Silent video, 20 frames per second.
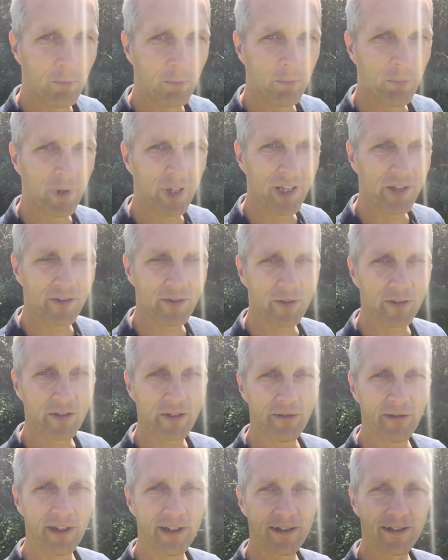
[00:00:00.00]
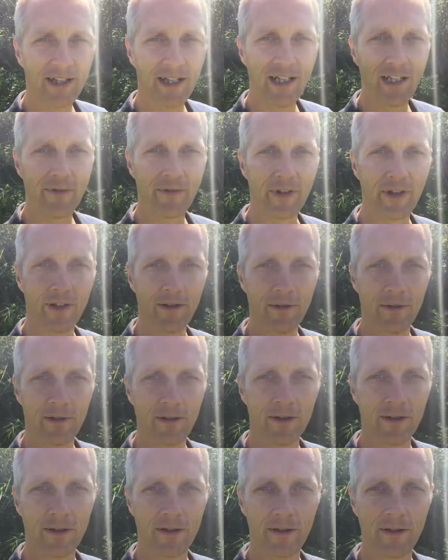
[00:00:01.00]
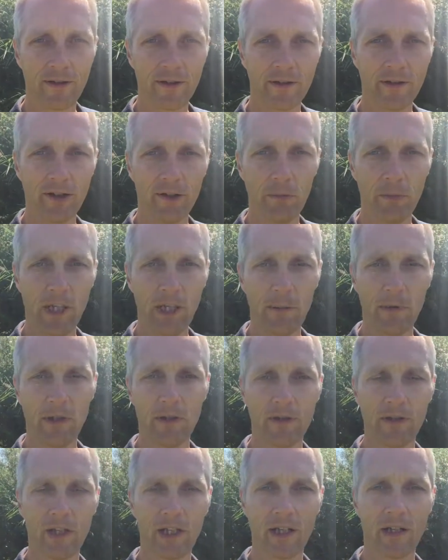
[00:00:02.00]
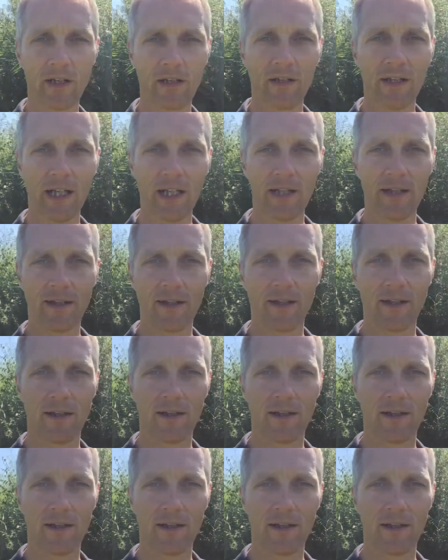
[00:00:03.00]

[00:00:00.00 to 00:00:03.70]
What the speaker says: But it's also inside of you. So maybe you can connect